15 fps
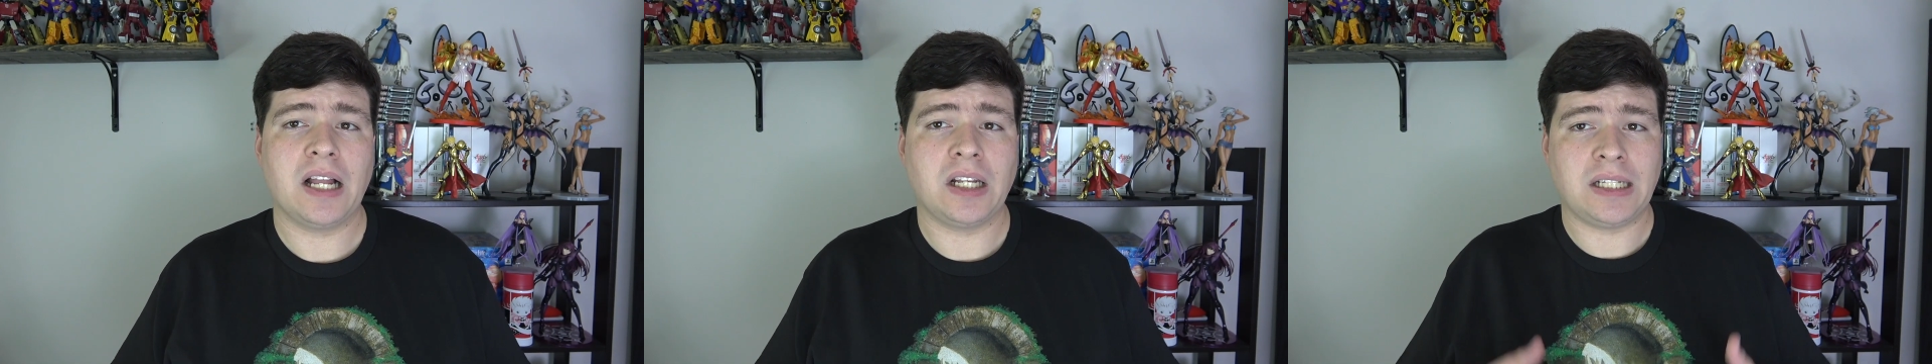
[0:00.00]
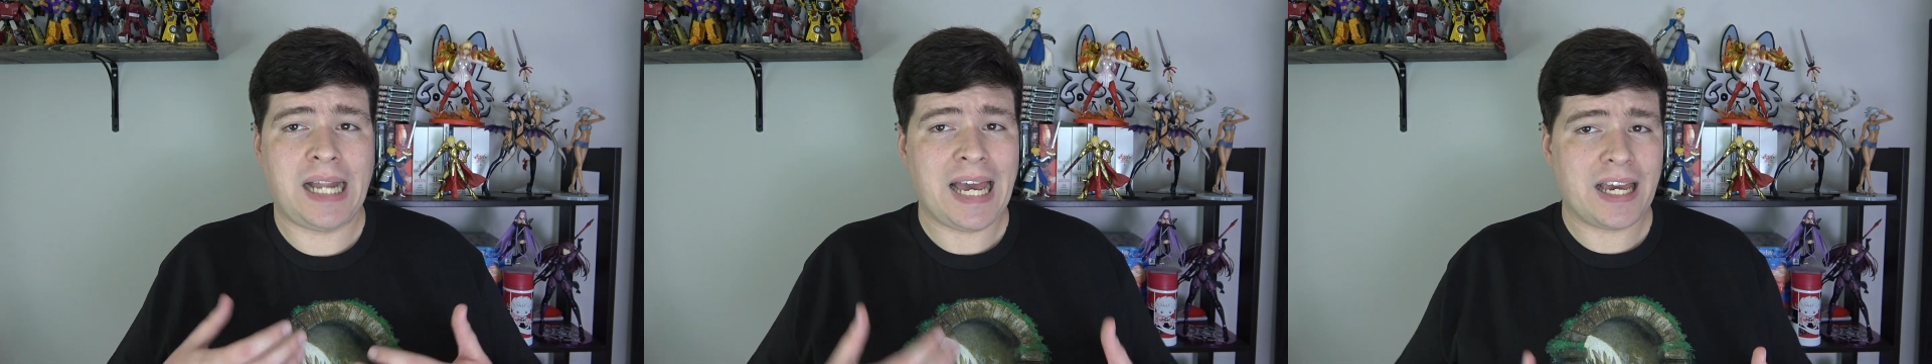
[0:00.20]

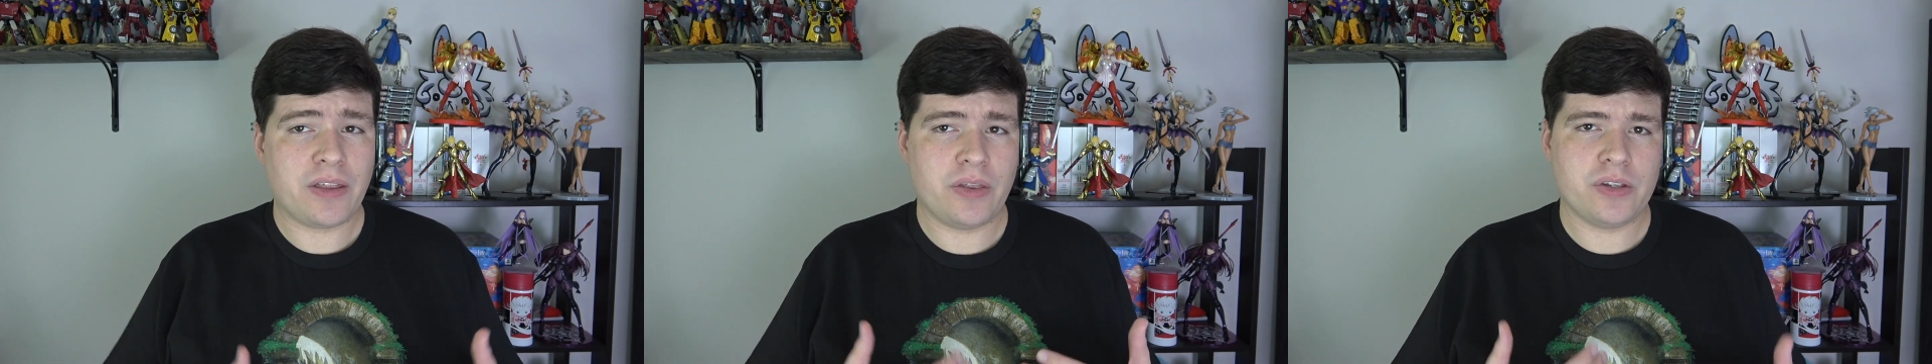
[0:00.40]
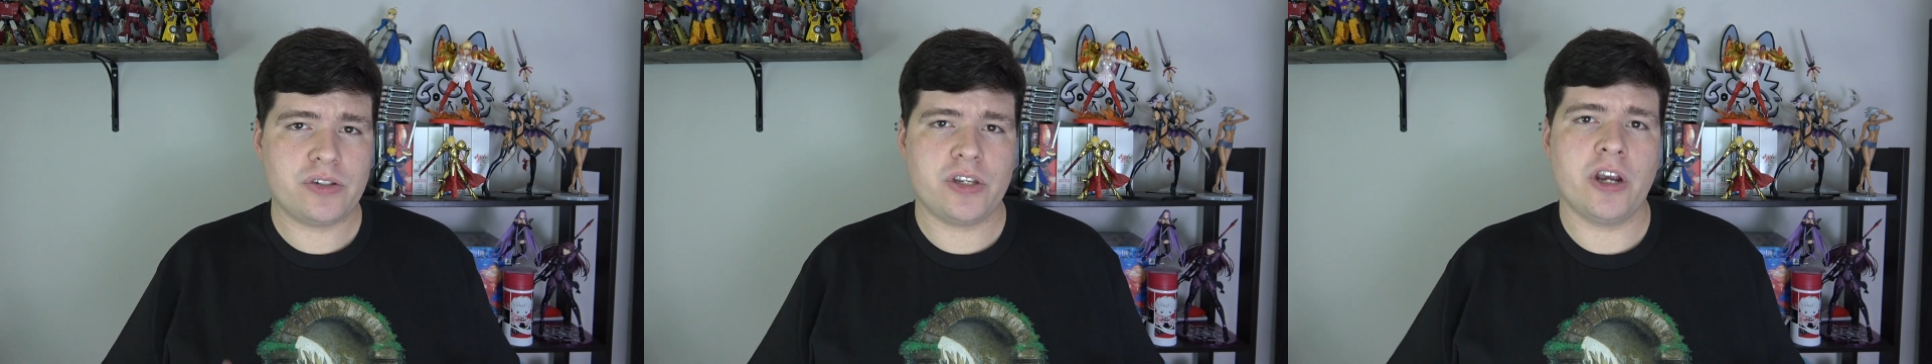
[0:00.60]

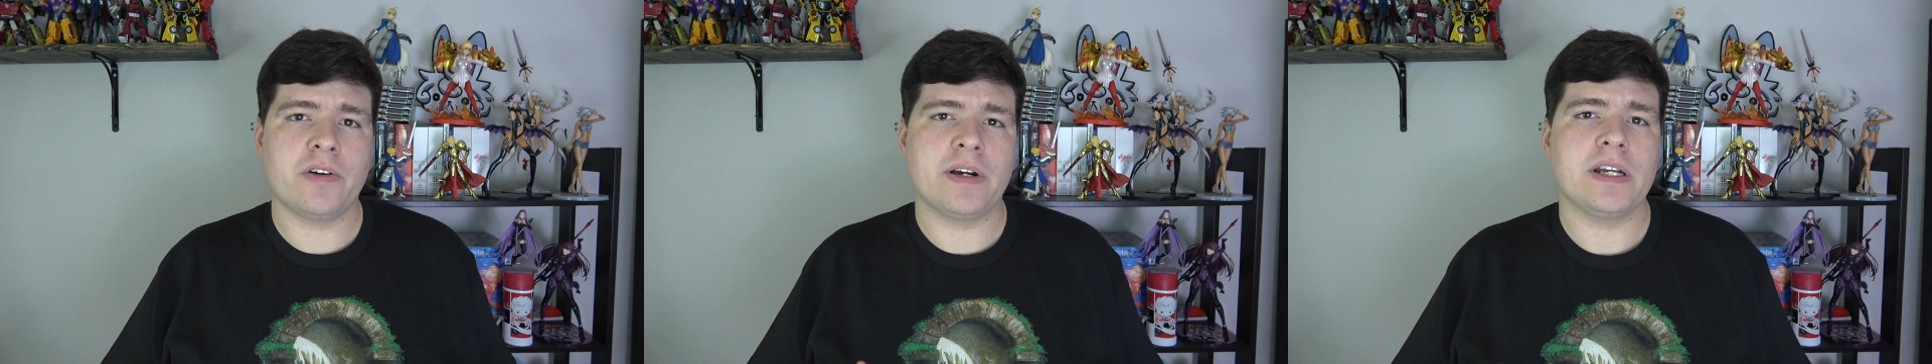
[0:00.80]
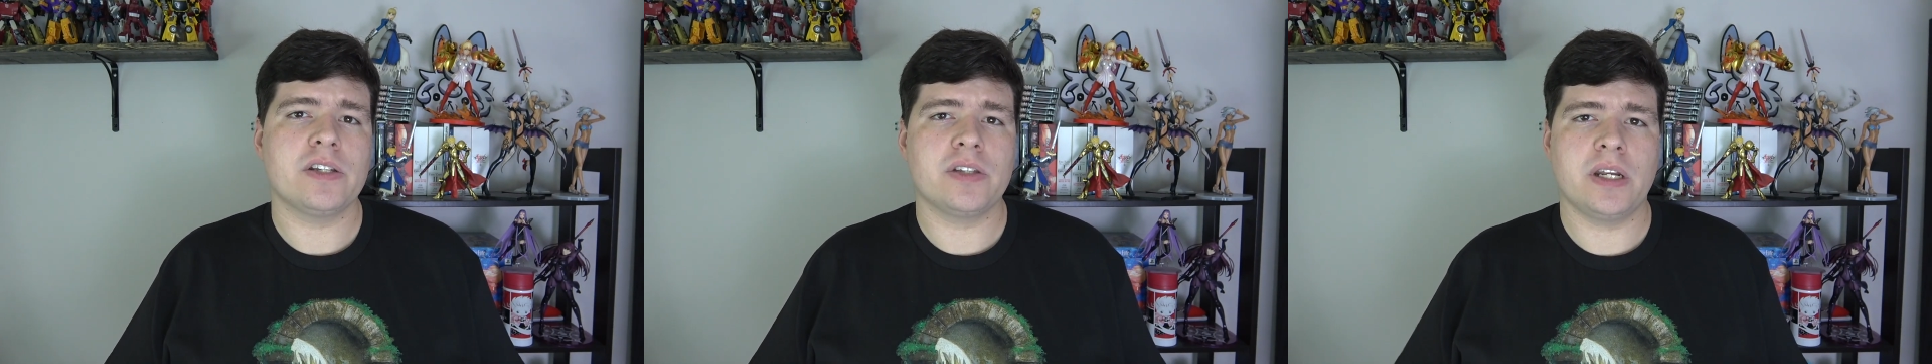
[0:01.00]
like the
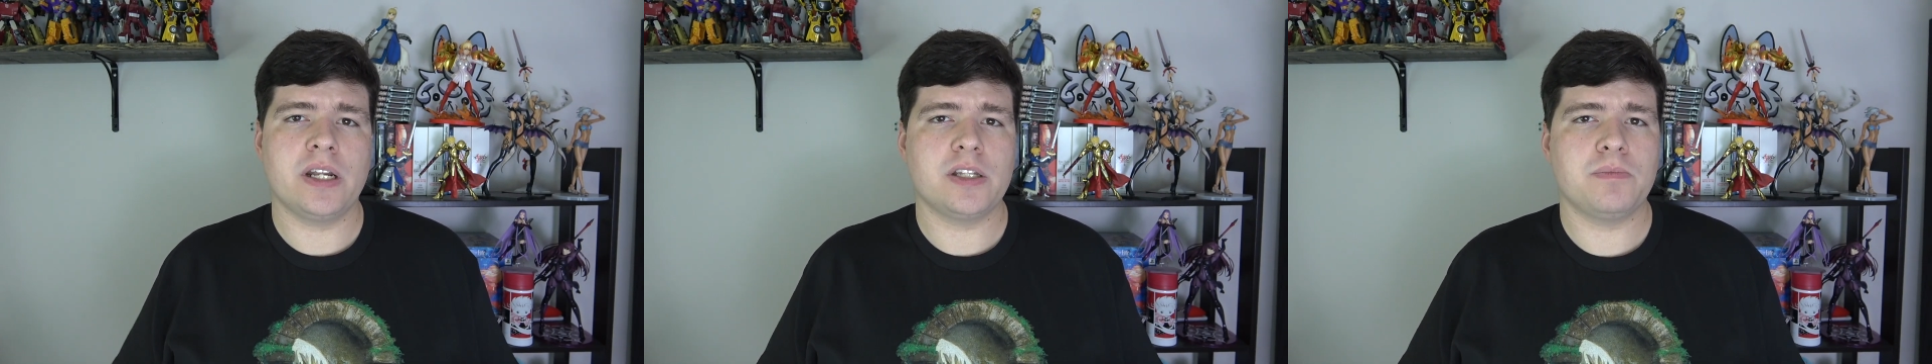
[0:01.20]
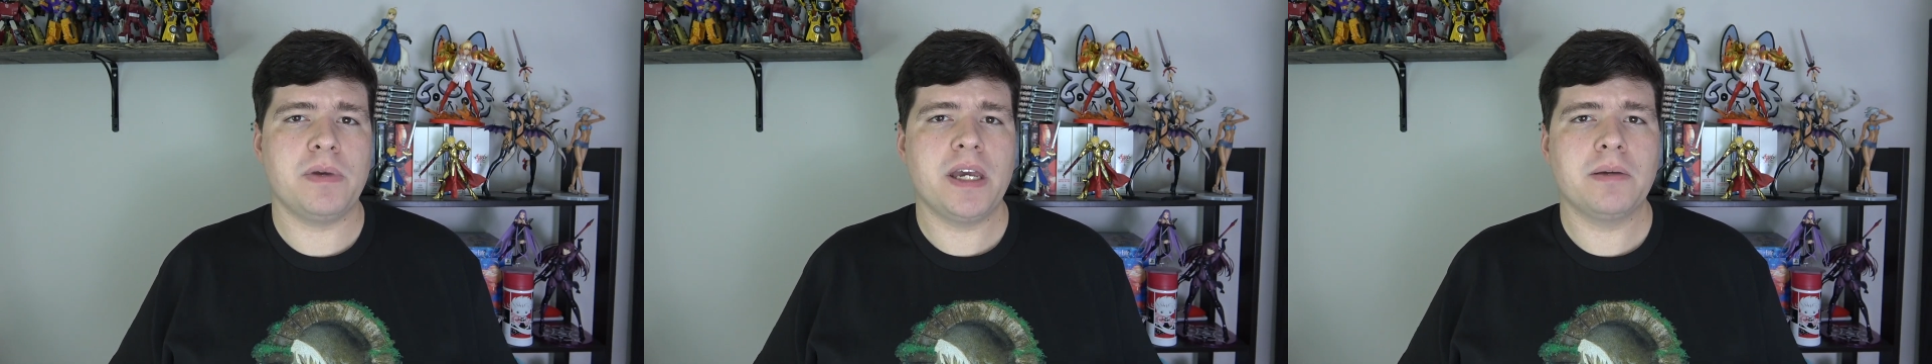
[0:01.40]
series that
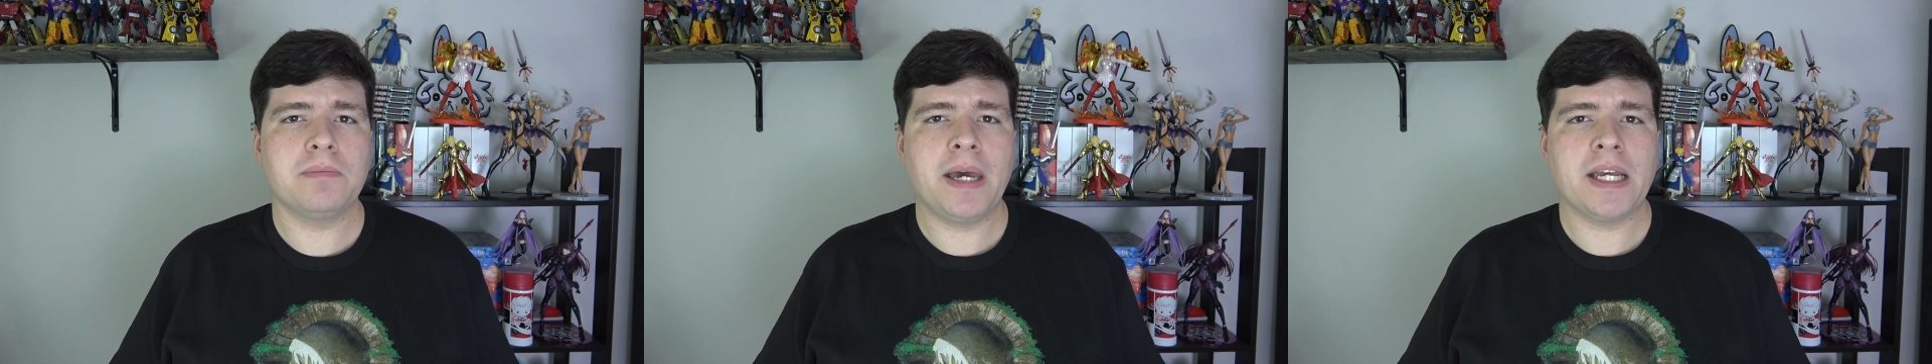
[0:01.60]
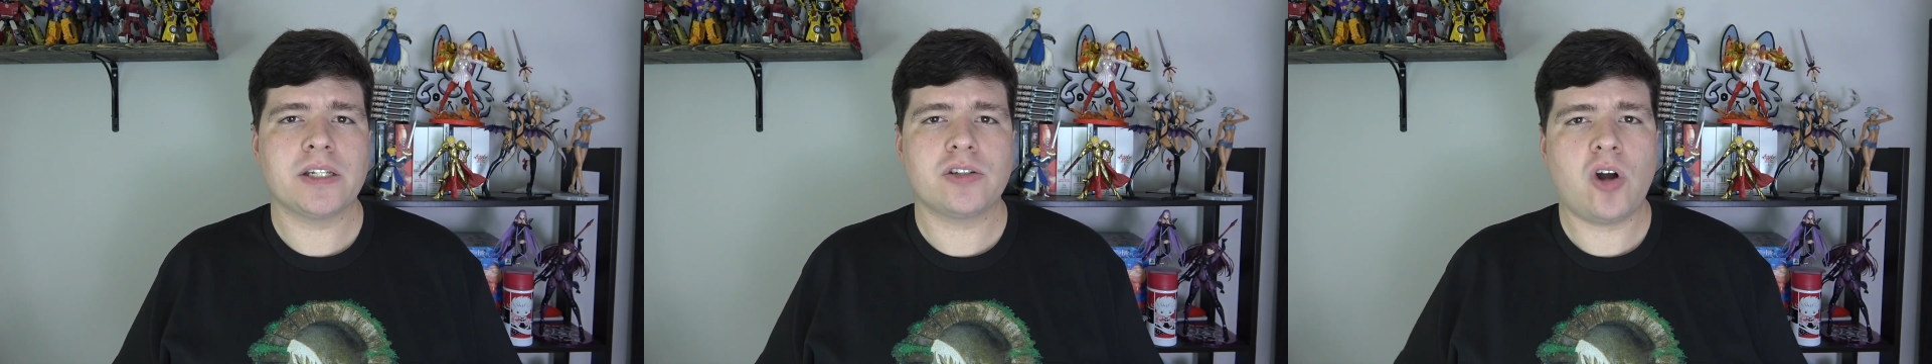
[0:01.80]
it's being
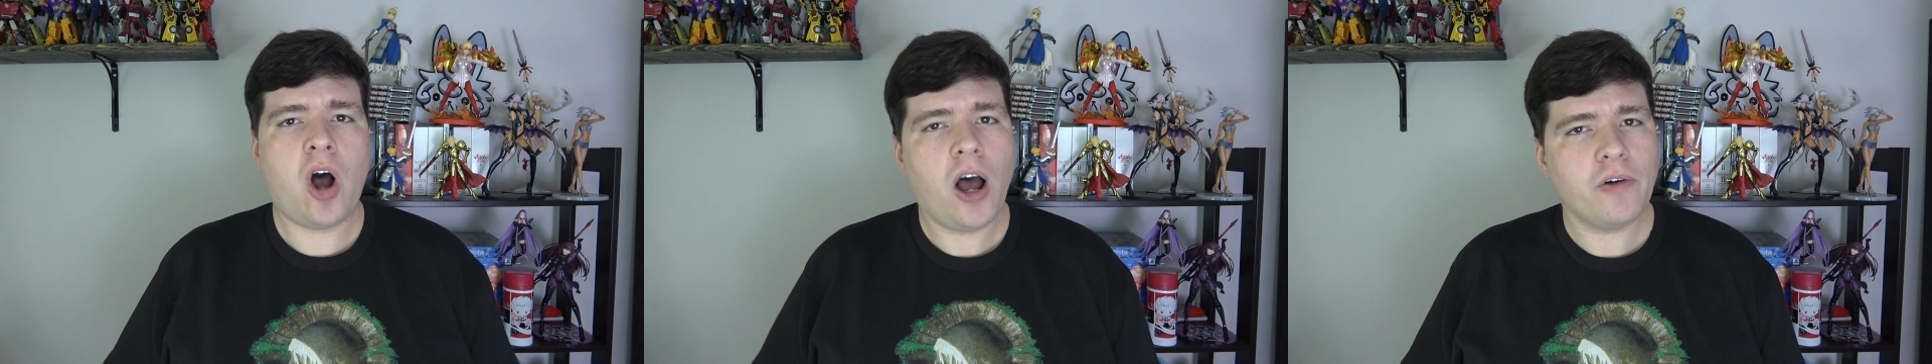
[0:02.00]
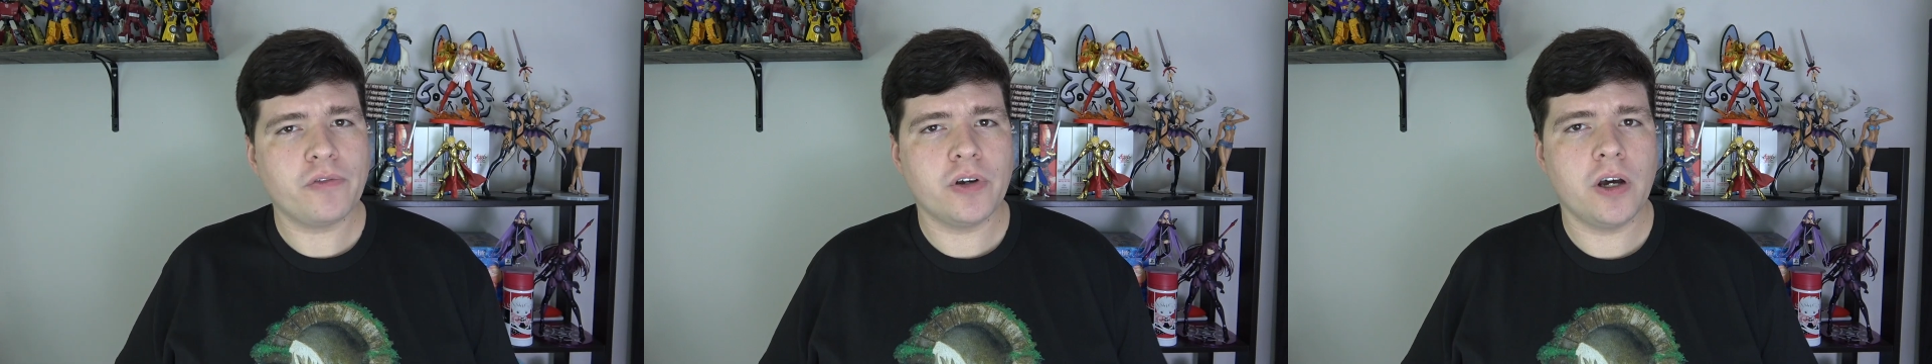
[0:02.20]
based
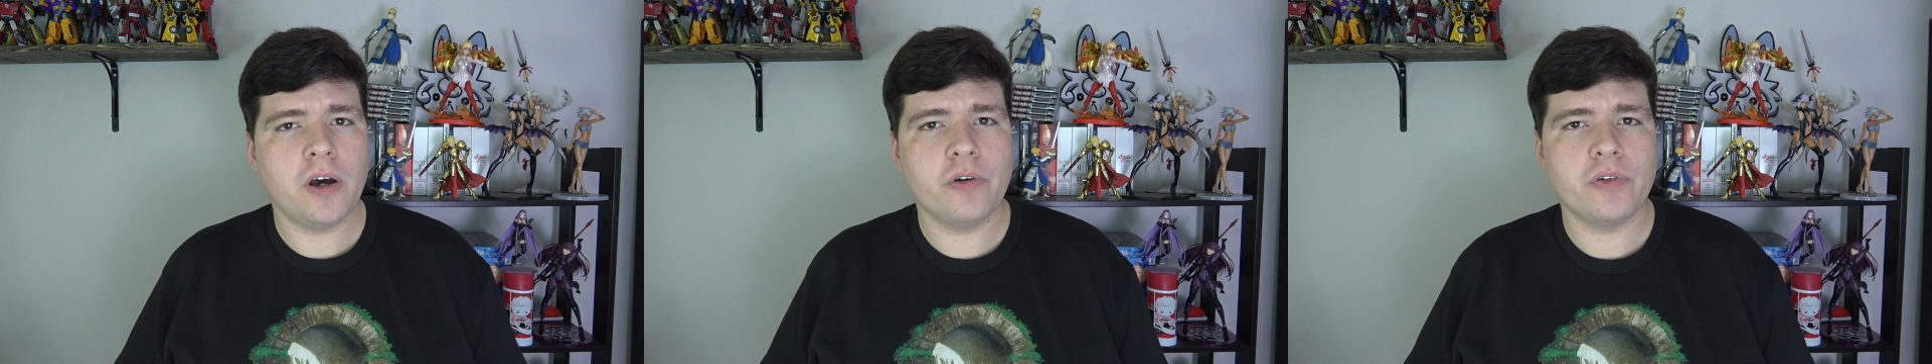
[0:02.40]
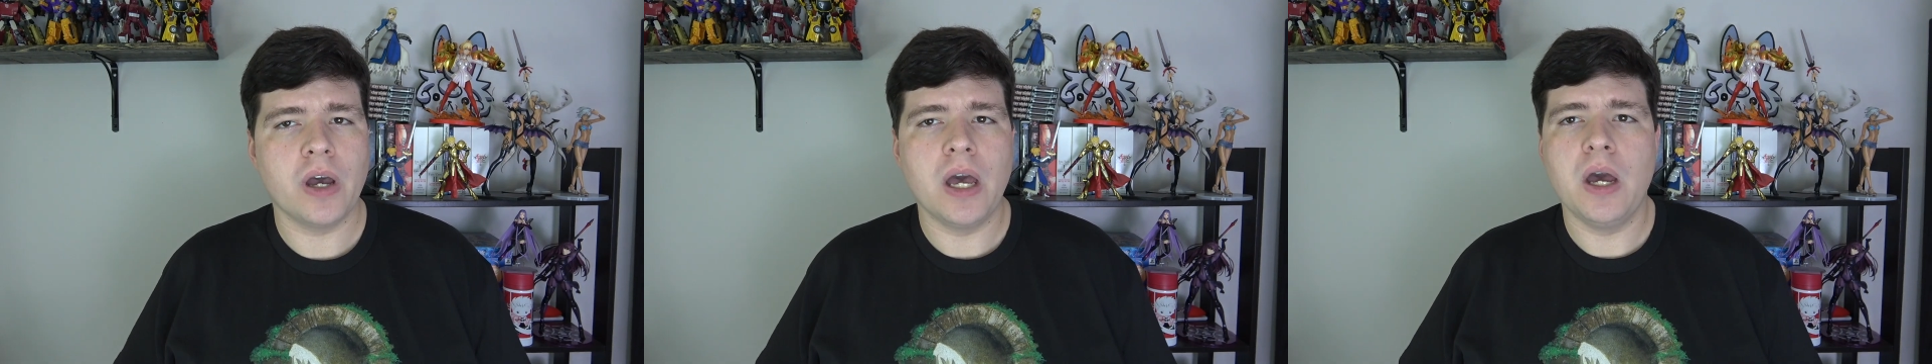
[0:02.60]
off
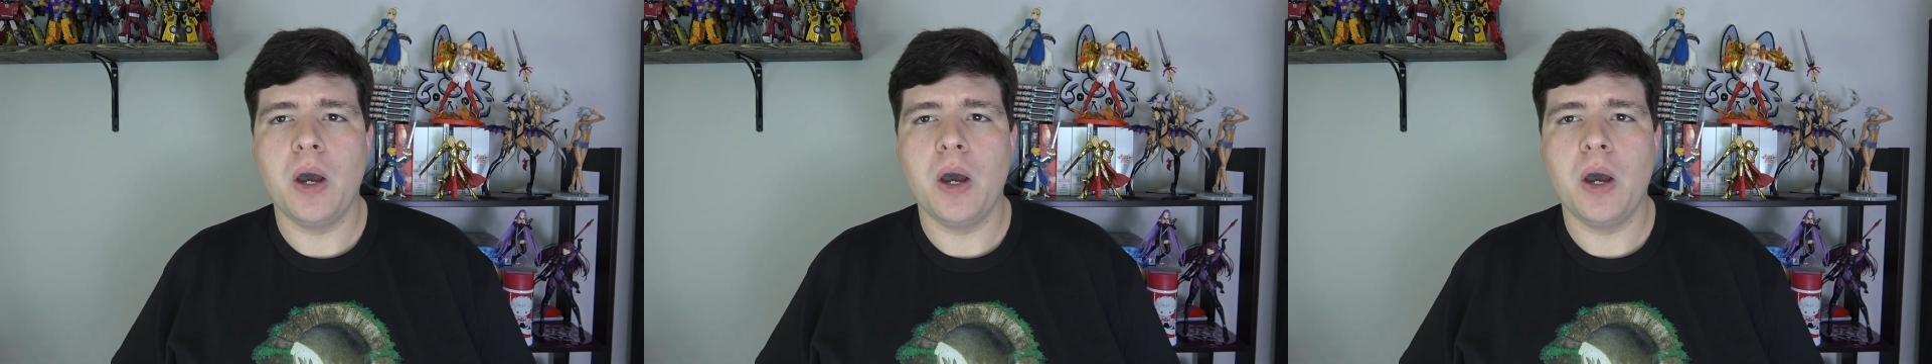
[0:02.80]
of,